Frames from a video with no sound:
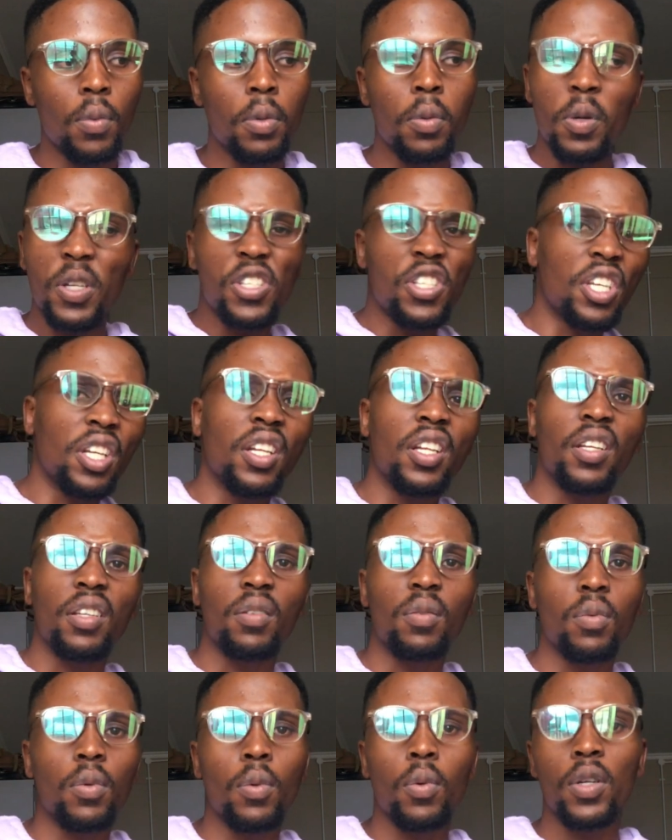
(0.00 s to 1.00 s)
were chilling.
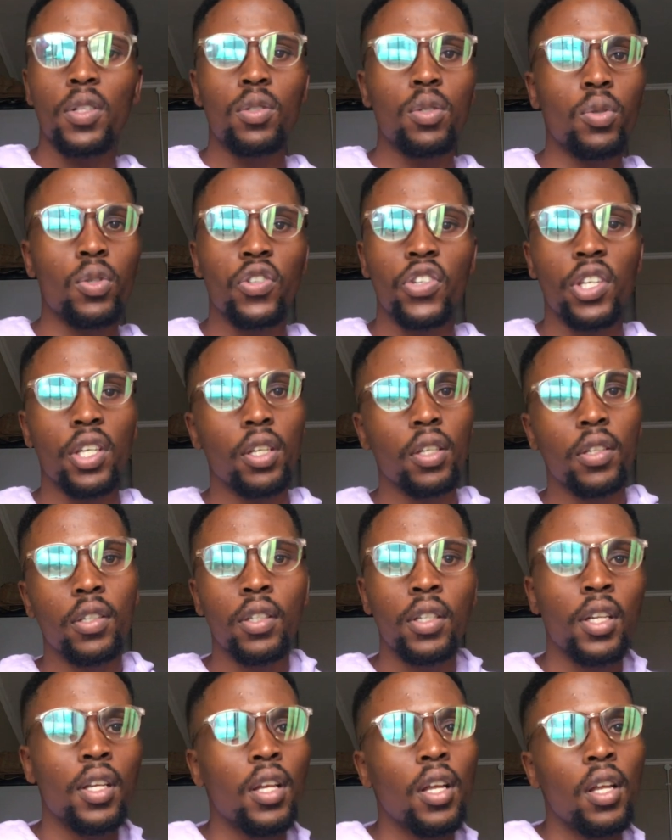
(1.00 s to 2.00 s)
We went to chill.
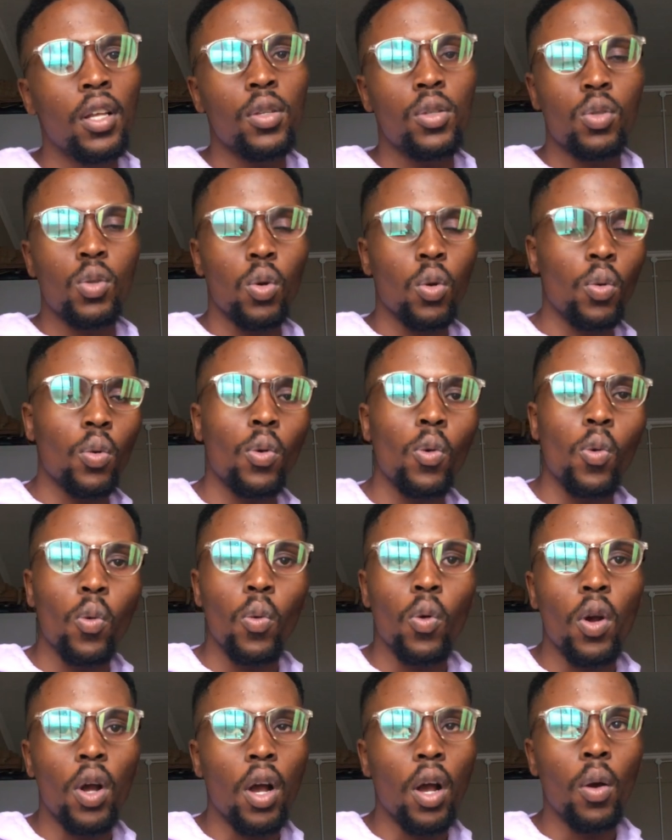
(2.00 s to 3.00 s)
So
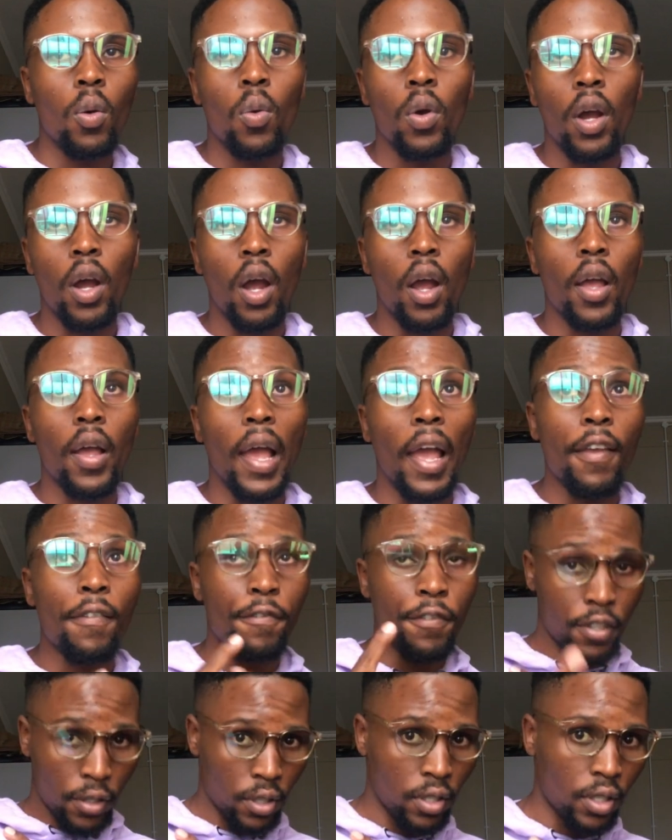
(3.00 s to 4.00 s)
I
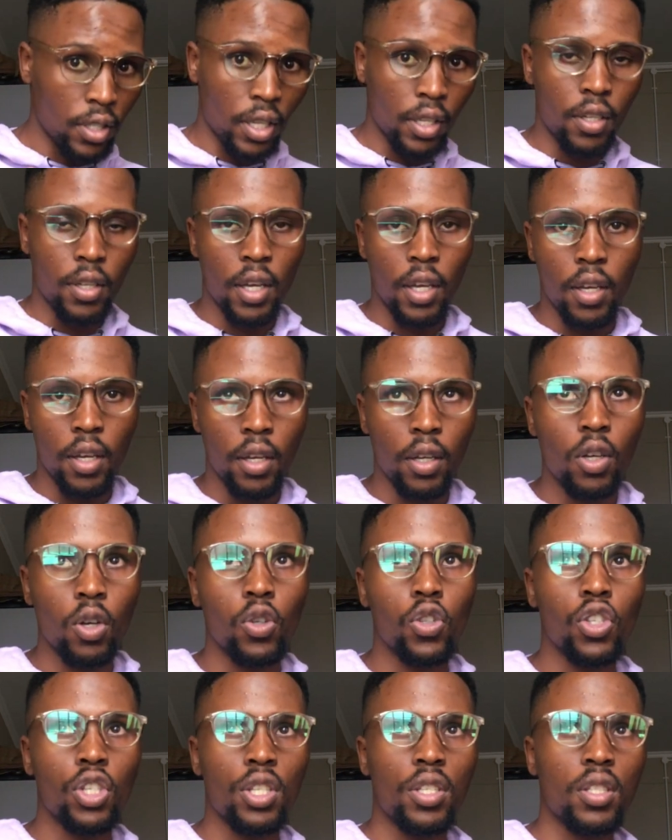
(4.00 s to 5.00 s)
visited her
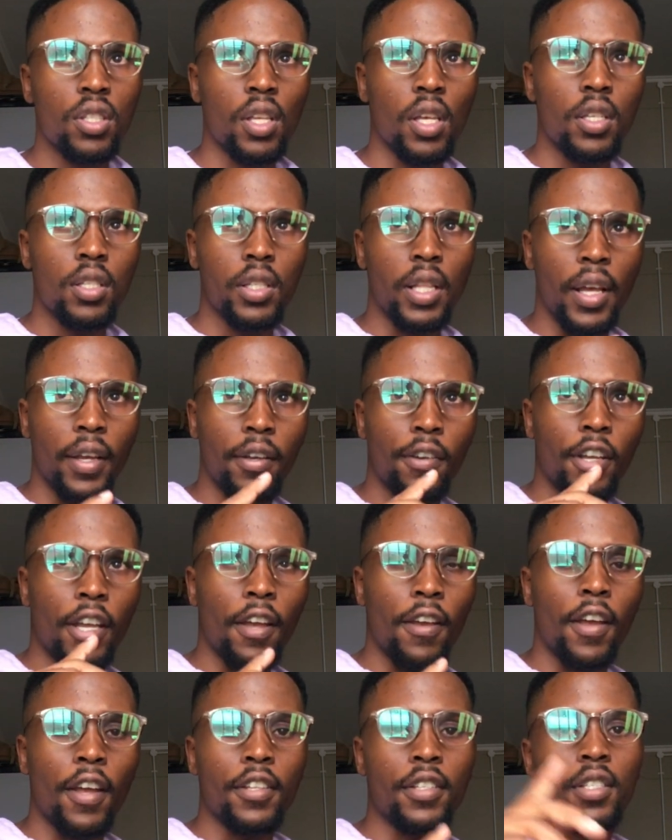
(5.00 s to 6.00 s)
because she stays like
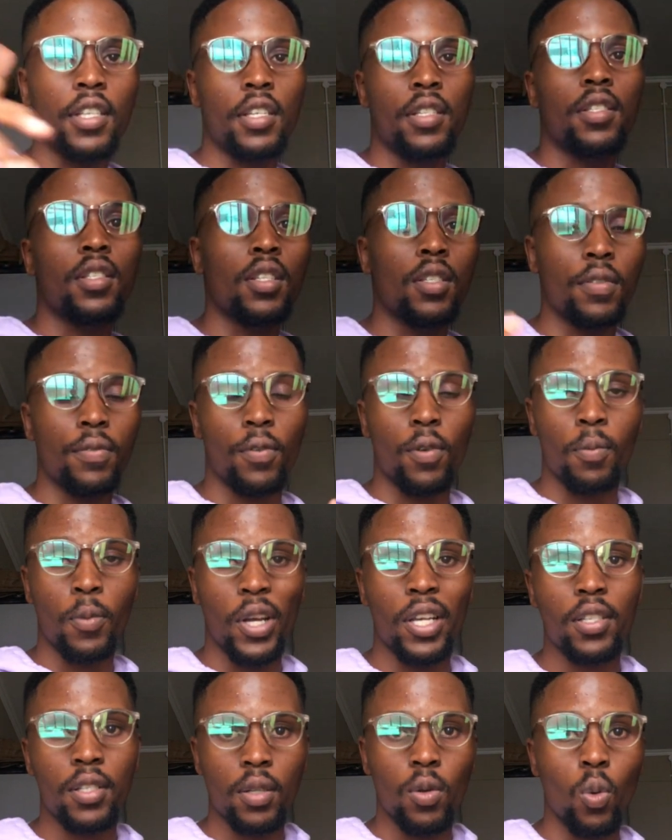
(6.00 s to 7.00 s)
a distance from
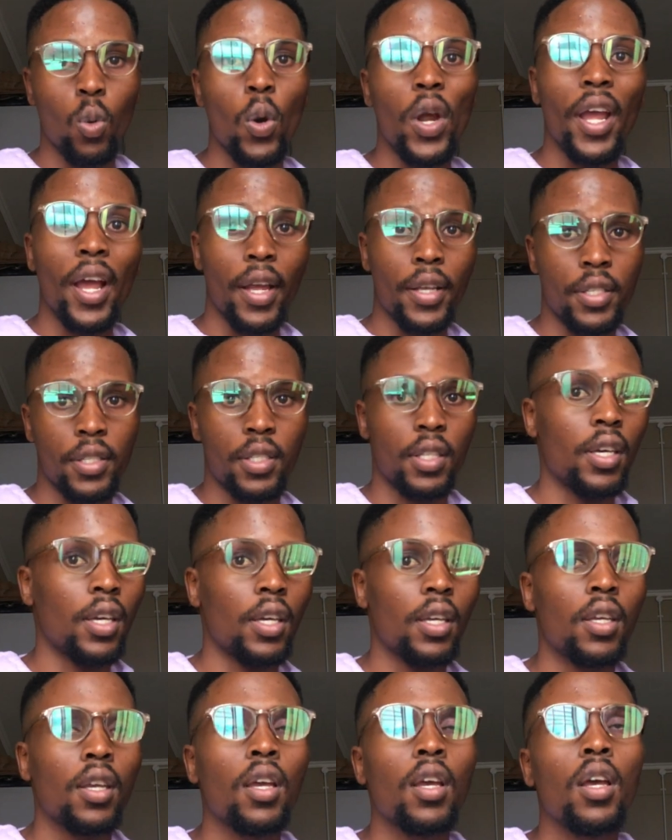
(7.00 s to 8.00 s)
where I stay.